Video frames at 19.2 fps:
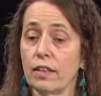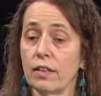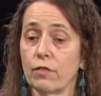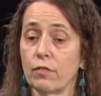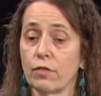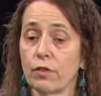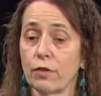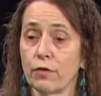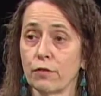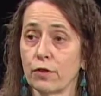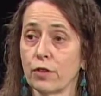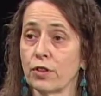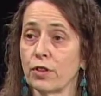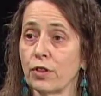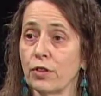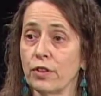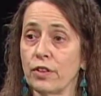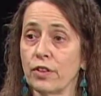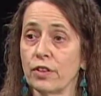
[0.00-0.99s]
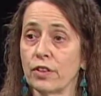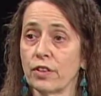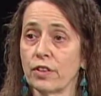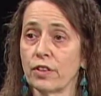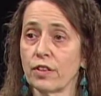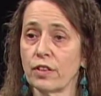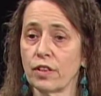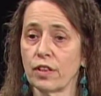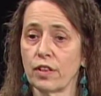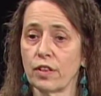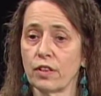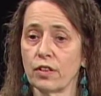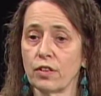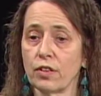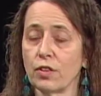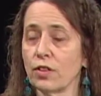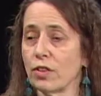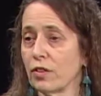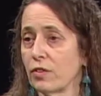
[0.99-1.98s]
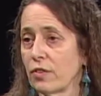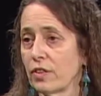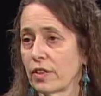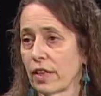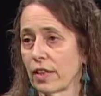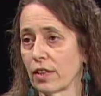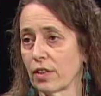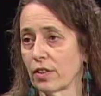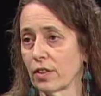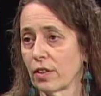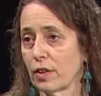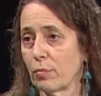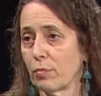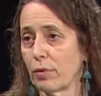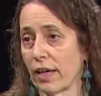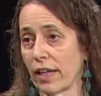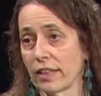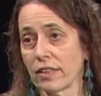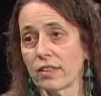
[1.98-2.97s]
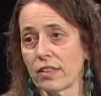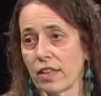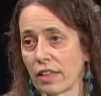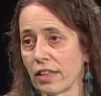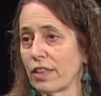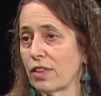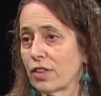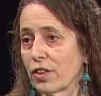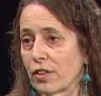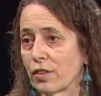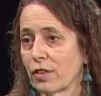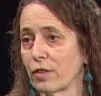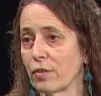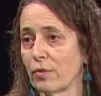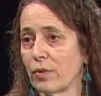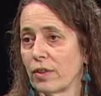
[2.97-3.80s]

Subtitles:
And for the first 2 years, the students actually practice on each other.